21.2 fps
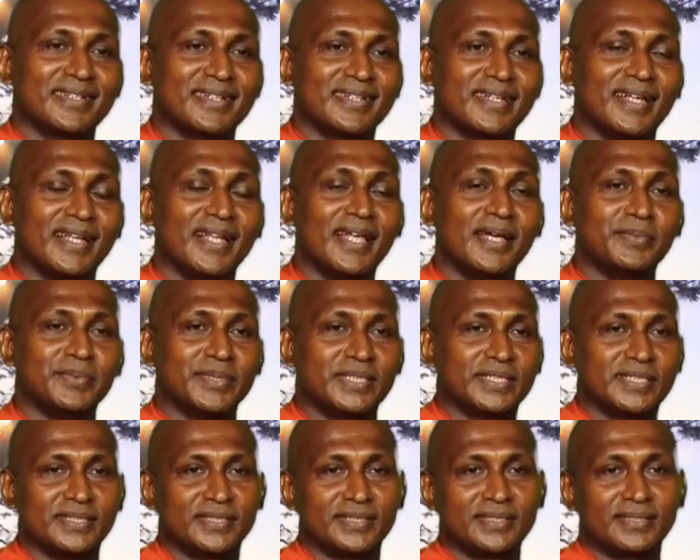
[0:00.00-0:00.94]

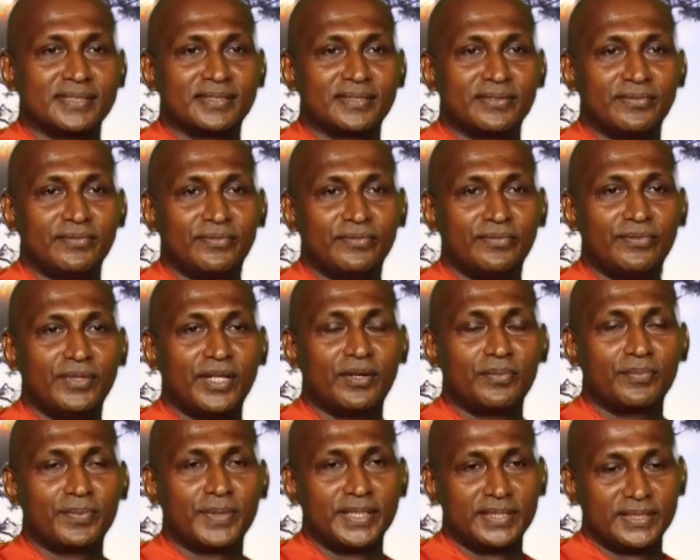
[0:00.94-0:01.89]
calamities we
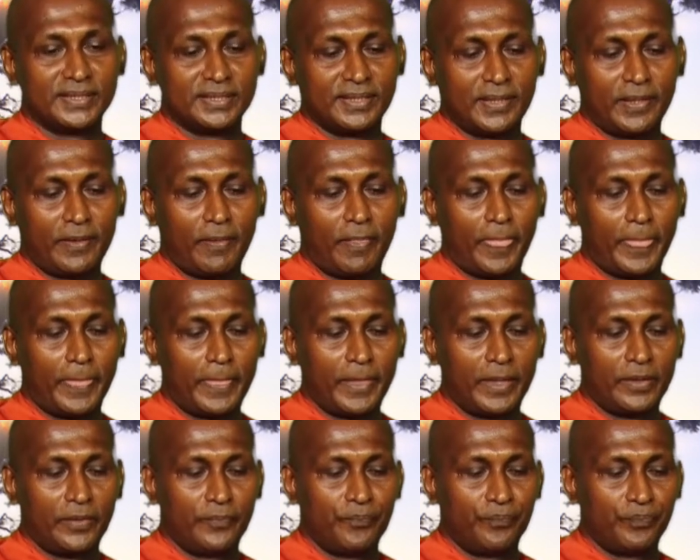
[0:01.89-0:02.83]
are facing?
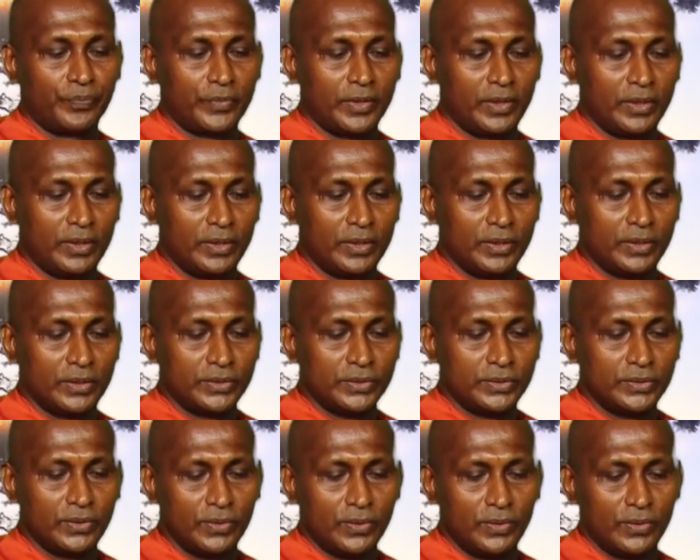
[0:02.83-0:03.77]

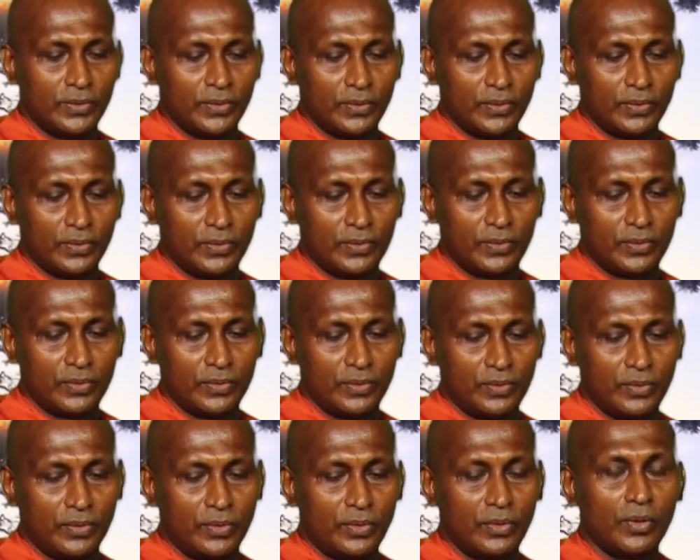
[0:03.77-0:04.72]
So,
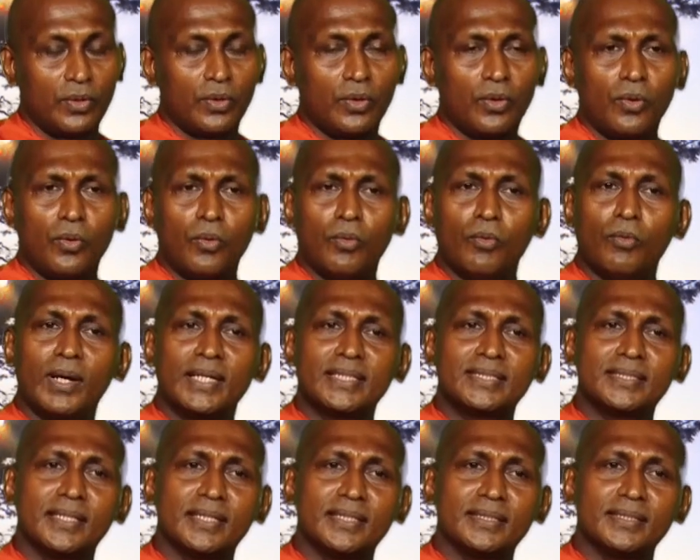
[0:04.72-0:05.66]

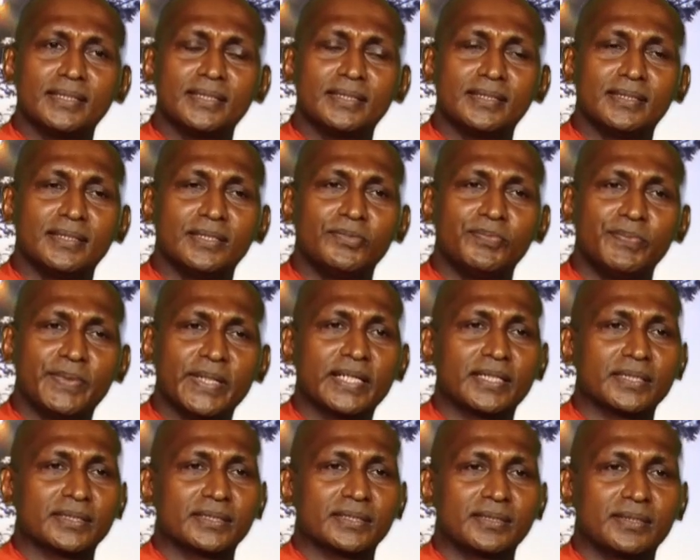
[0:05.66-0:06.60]
what are the
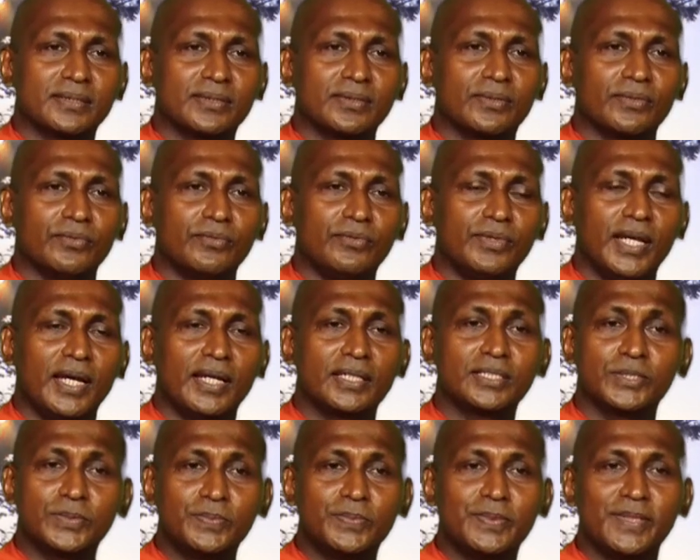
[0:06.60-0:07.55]
effects we are
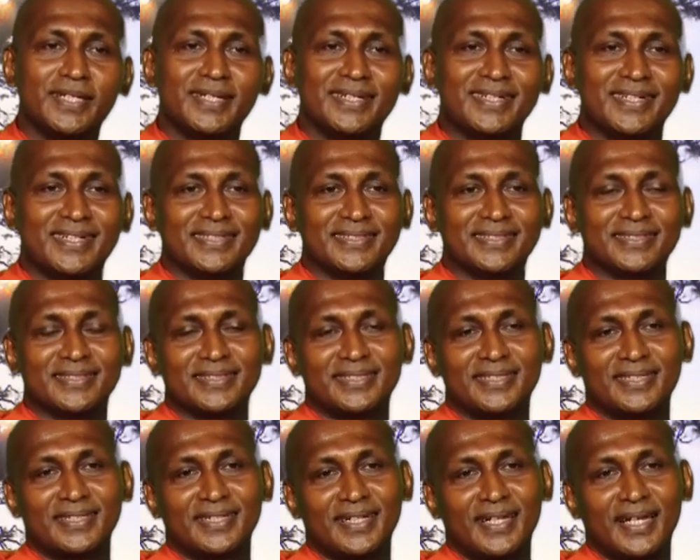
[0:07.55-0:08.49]

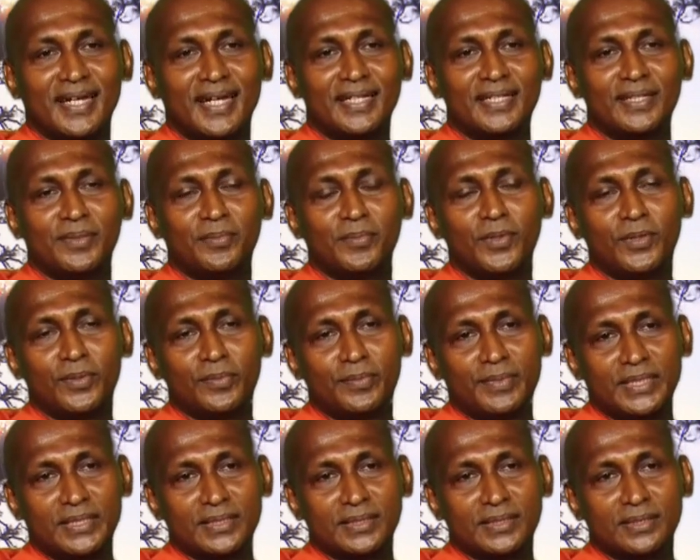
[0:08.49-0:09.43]
experiencing at the
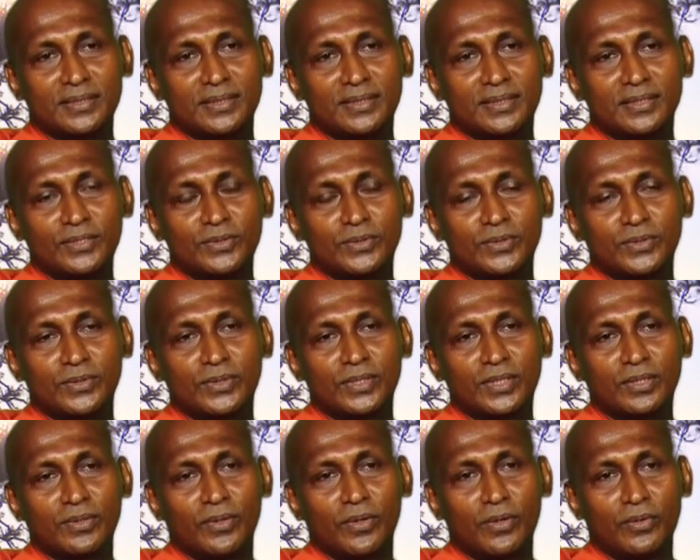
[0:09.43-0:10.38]
moment due to
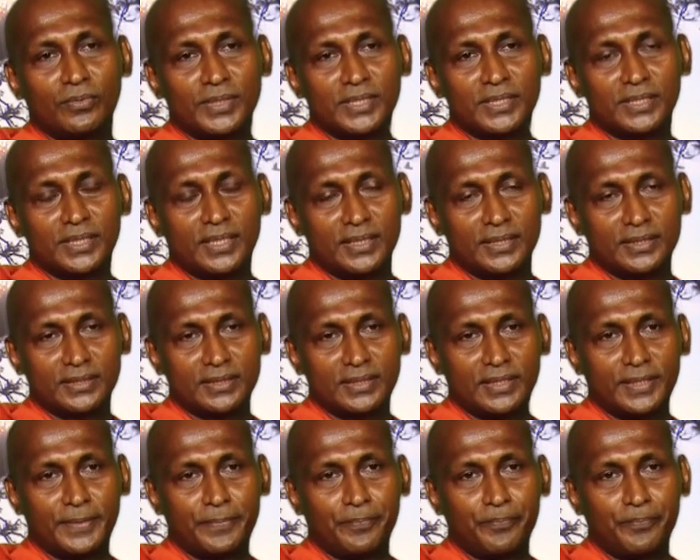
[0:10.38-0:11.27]
the COVID-19?